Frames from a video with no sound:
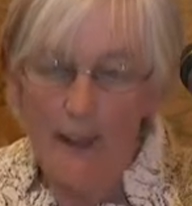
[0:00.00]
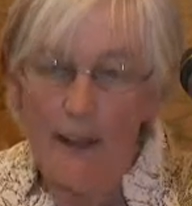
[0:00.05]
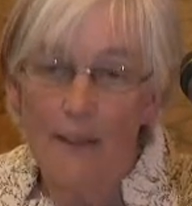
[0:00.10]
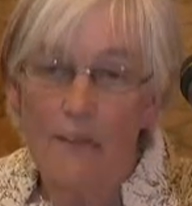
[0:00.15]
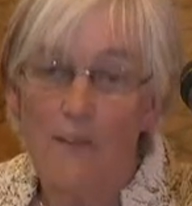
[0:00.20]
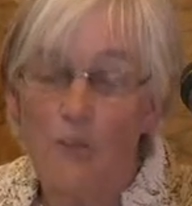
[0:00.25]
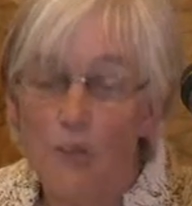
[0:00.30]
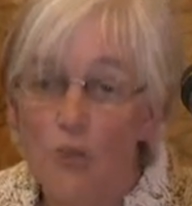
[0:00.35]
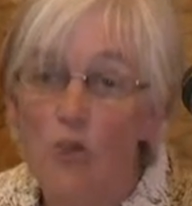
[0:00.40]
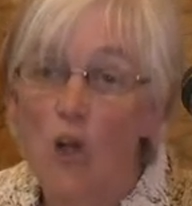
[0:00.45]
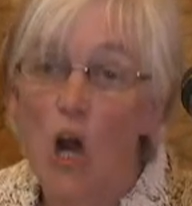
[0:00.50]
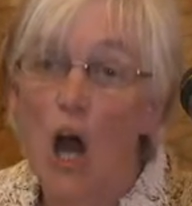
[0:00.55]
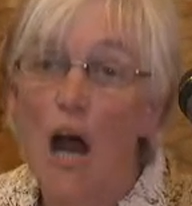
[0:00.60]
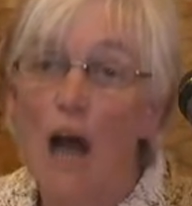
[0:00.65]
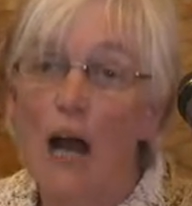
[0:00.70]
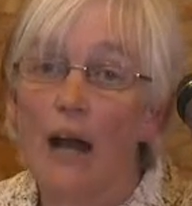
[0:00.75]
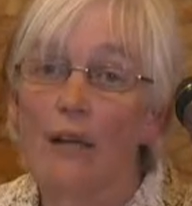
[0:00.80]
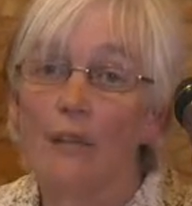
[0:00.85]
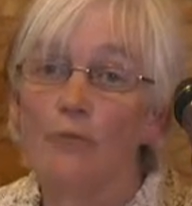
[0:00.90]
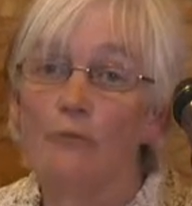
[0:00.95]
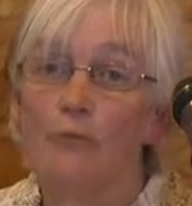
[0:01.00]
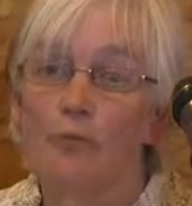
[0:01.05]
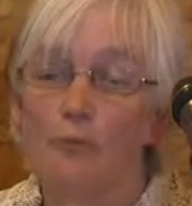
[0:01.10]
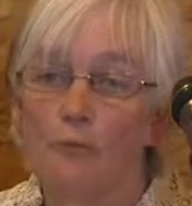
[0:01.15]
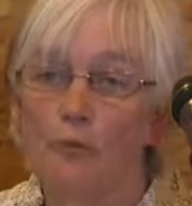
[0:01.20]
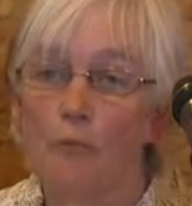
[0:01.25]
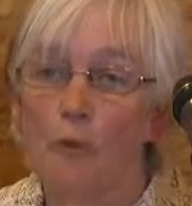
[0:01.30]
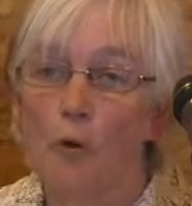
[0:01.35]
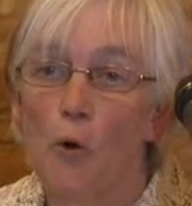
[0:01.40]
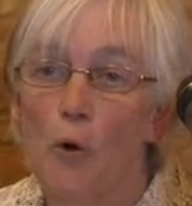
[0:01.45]
the drive
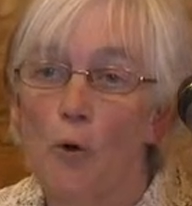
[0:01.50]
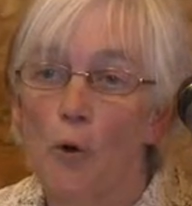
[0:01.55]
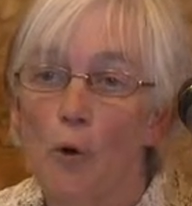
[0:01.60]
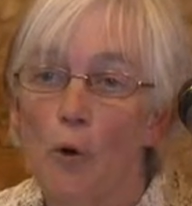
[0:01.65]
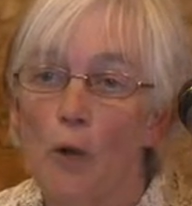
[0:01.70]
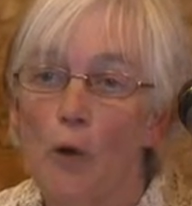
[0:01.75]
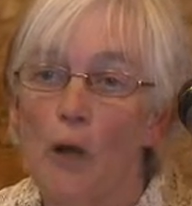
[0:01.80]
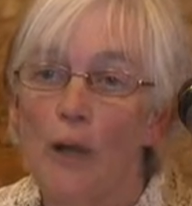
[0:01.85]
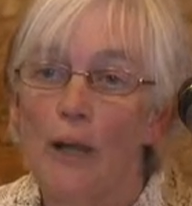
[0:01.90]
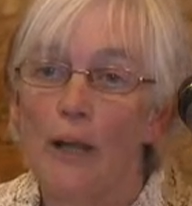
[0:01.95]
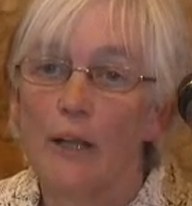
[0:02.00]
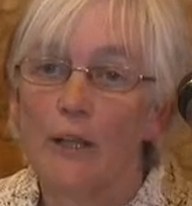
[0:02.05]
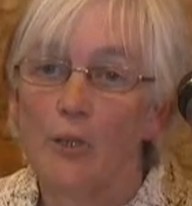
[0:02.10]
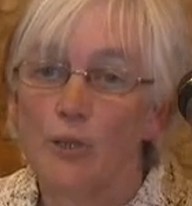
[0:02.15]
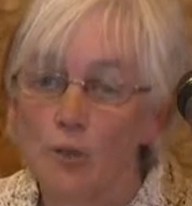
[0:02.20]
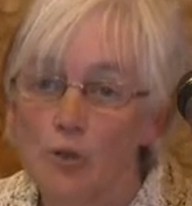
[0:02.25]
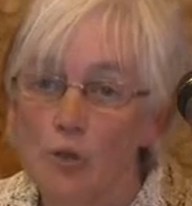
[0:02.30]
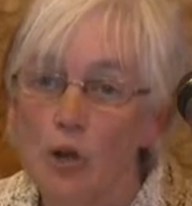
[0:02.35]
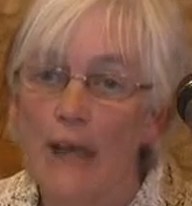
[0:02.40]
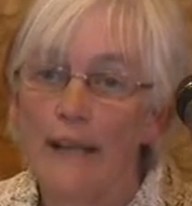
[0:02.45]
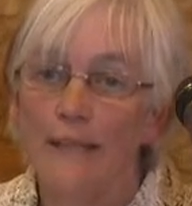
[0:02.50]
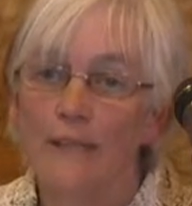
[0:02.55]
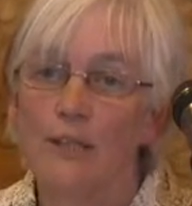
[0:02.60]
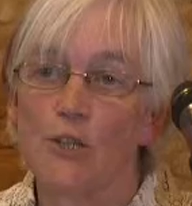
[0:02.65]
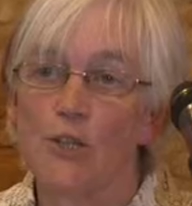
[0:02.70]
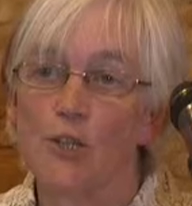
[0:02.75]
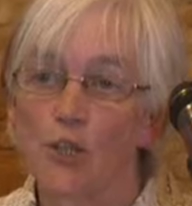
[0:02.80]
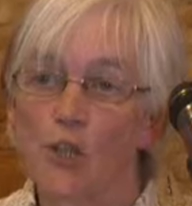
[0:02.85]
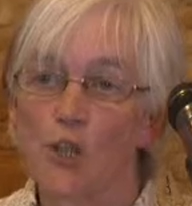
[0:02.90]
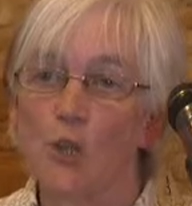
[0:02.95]
for greater
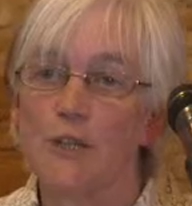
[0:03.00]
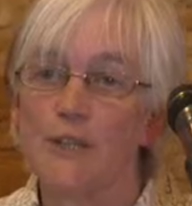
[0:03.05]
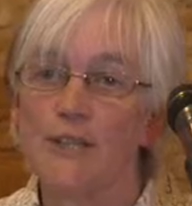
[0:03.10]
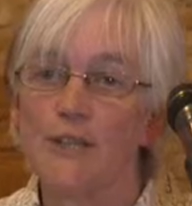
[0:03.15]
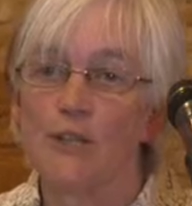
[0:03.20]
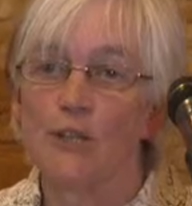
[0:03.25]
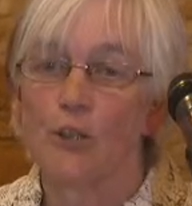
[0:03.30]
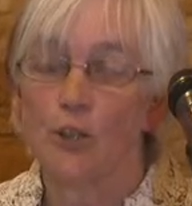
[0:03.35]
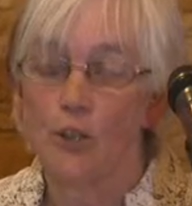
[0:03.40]
choice and